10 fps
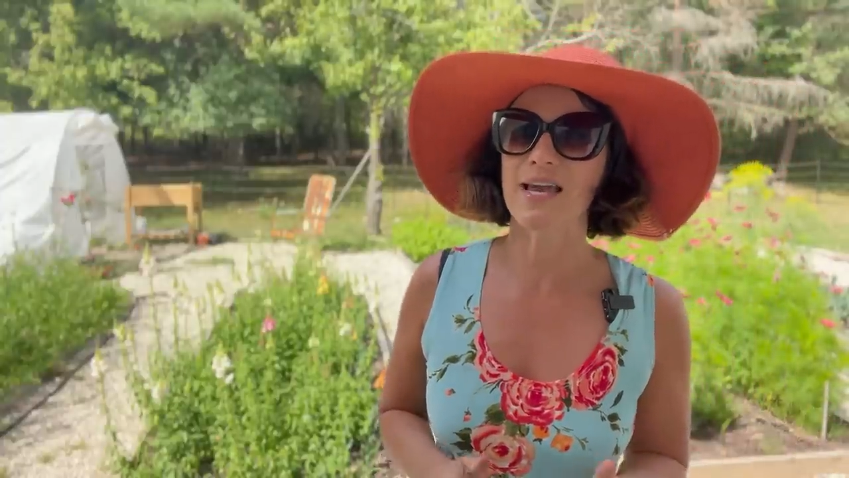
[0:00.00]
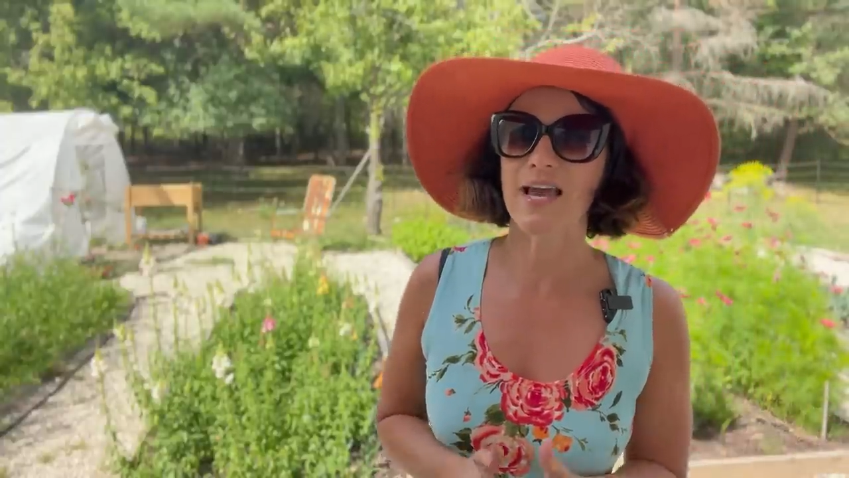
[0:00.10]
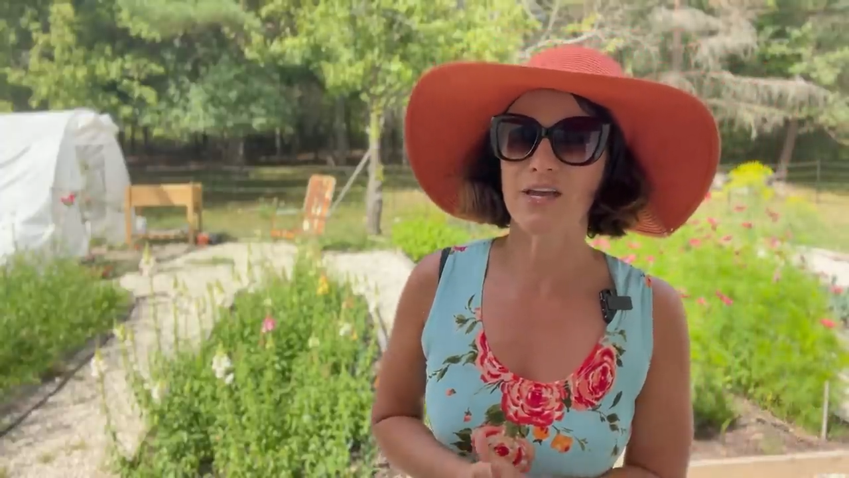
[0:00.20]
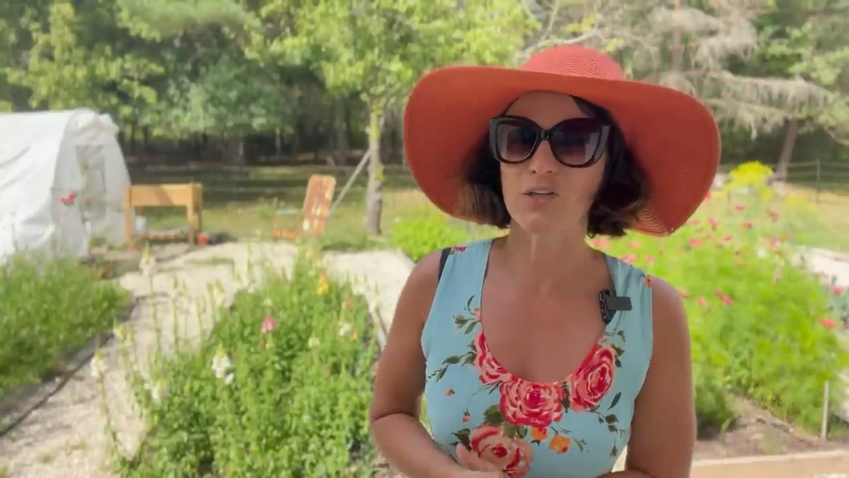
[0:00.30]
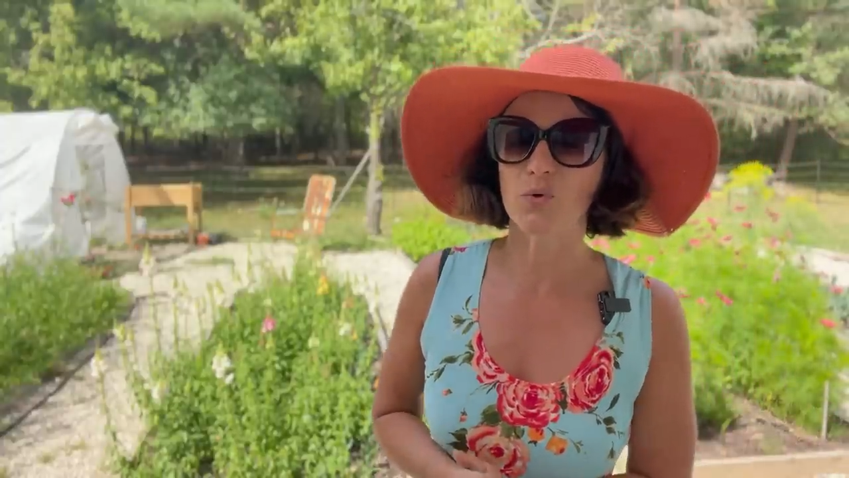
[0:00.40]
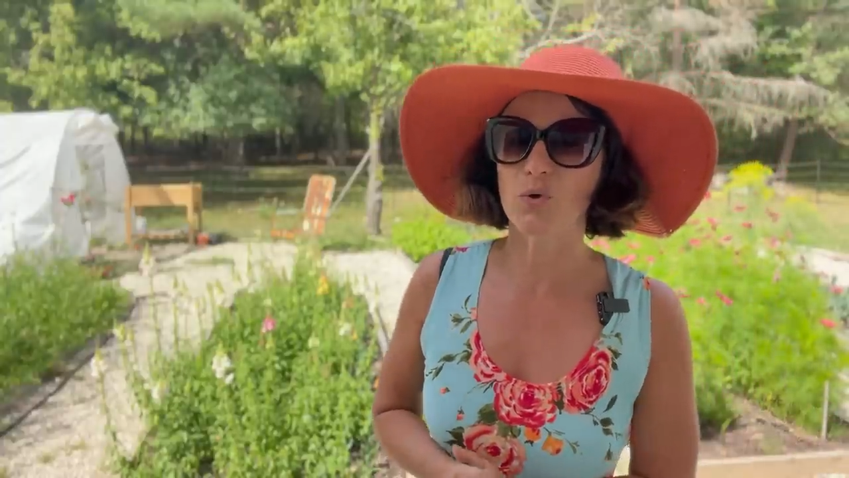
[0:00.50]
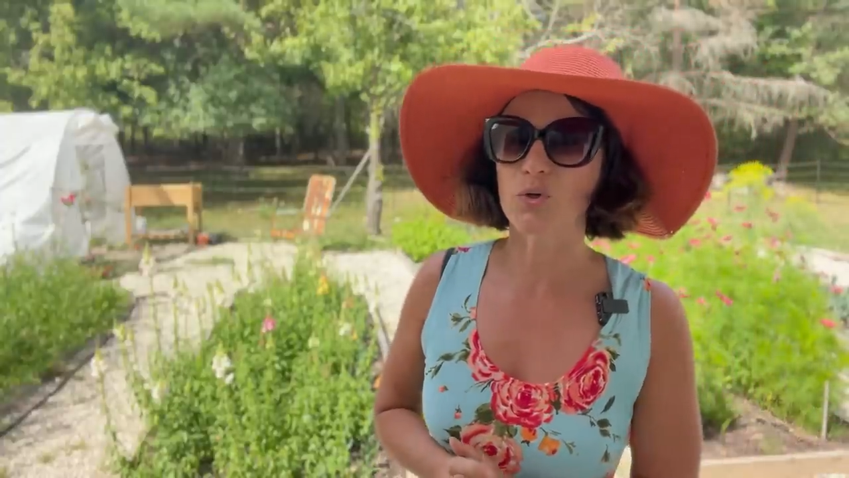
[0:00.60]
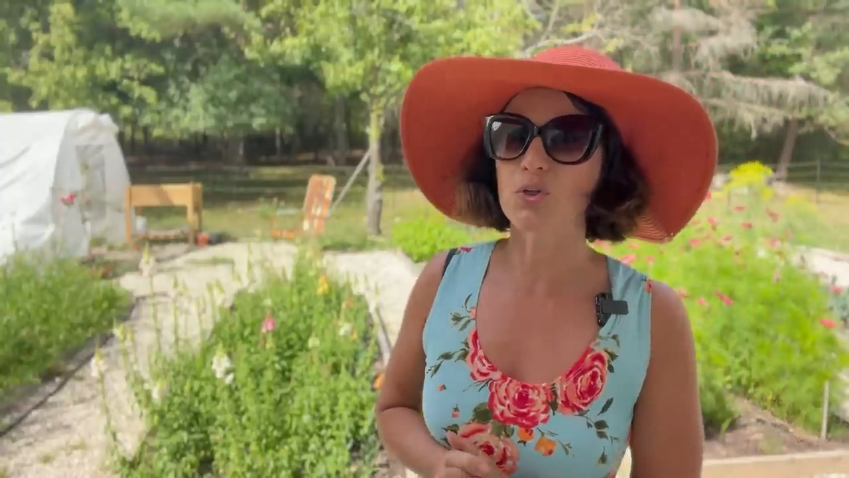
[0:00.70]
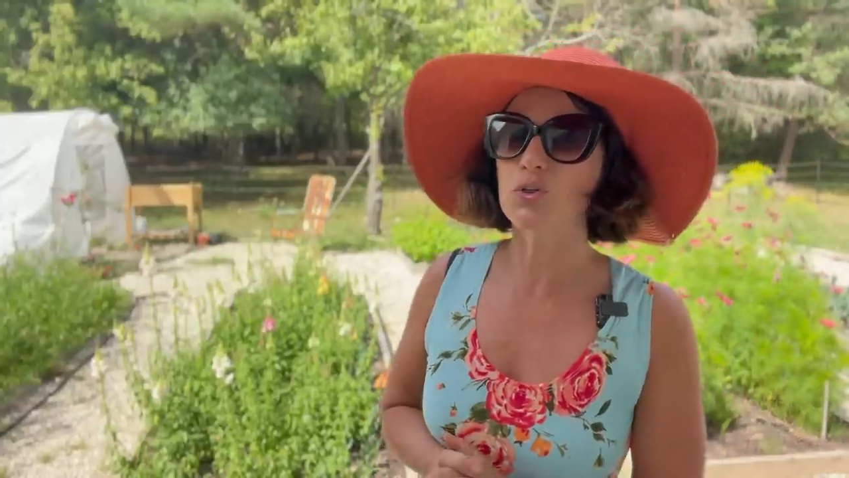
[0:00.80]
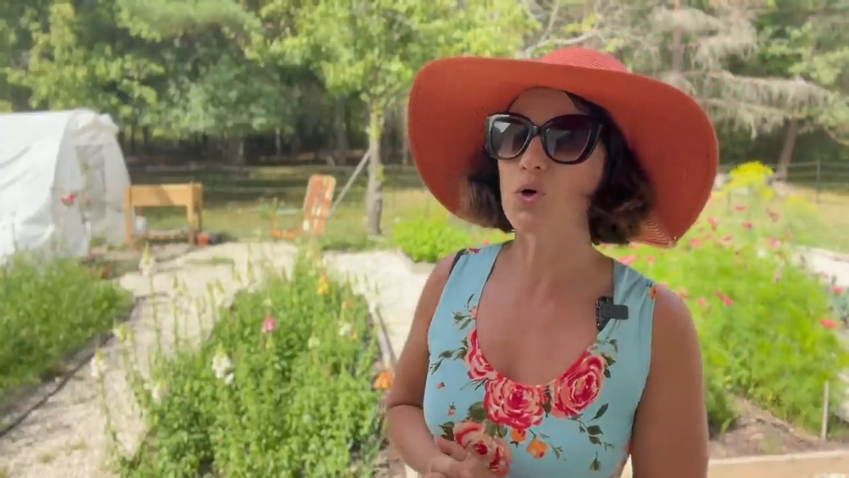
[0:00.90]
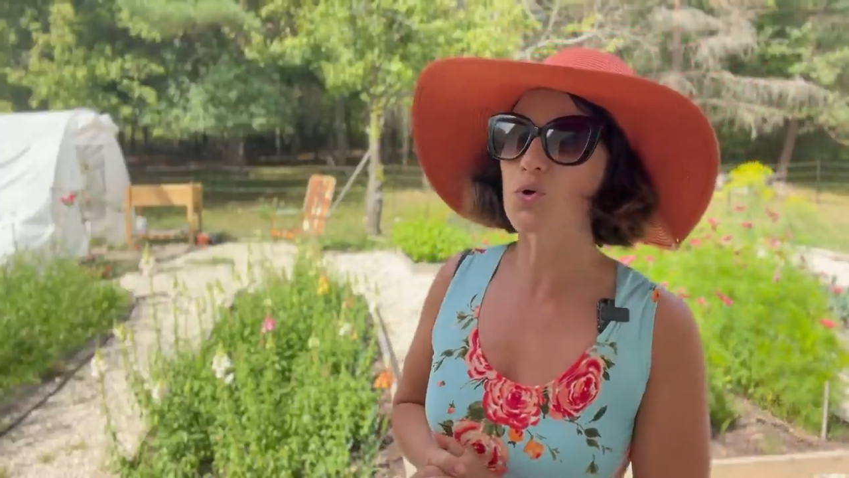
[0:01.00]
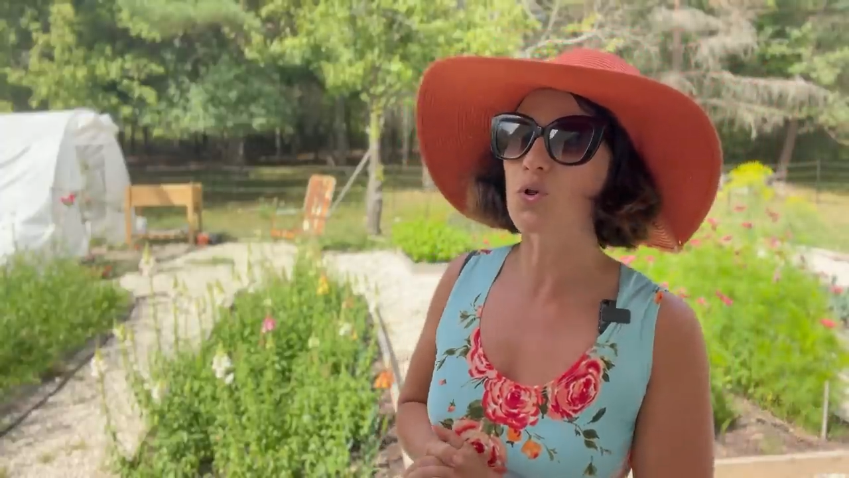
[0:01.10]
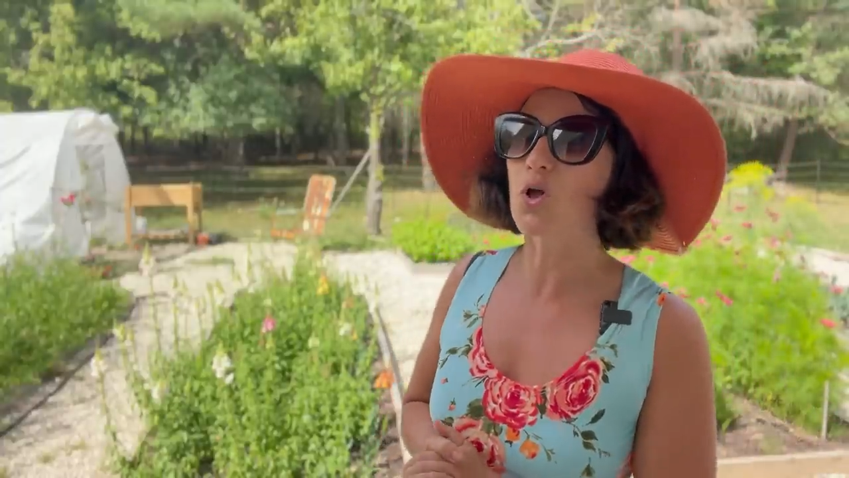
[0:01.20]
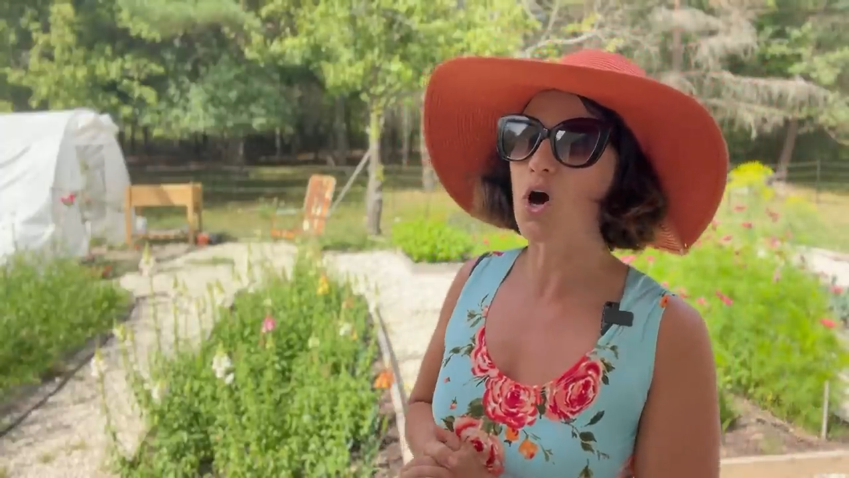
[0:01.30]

at your local